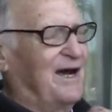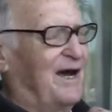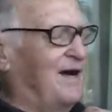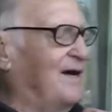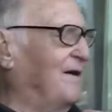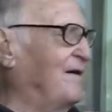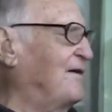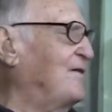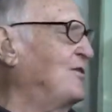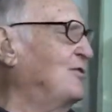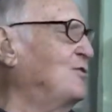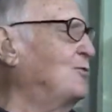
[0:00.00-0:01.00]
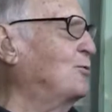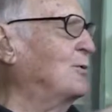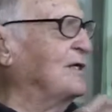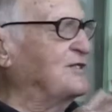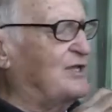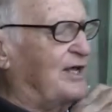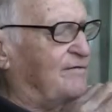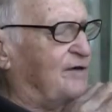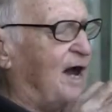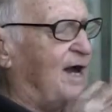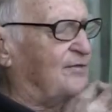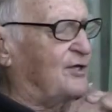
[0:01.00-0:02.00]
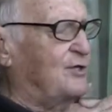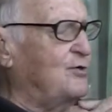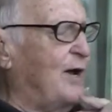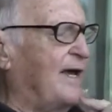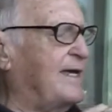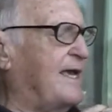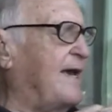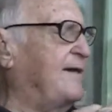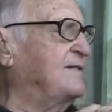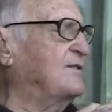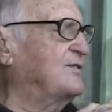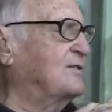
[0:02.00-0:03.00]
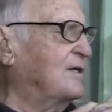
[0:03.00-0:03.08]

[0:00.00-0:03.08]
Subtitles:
The new ones they've got, the new AKs,